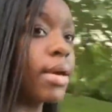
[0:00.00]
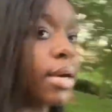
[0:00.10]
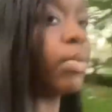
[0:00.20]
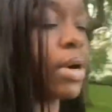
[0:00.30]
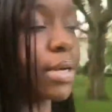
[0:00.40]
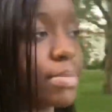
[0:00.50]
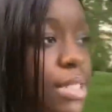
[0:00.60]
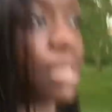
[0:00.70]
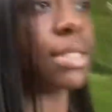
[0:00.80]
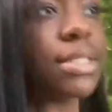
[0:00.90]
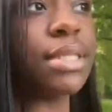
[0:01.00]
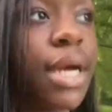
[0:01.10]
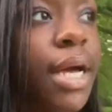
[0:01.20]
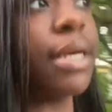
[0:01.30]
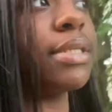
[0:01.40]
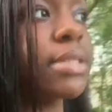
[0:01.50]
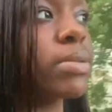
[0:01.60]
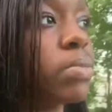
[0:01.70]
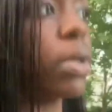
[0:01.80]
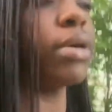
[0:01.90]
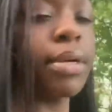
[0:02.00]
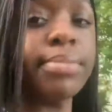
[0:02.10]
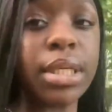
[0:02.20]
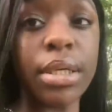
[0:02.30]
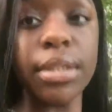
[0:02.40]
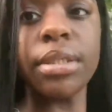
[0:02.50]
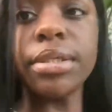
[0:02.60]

Welcome to London, guys. Welcome to London.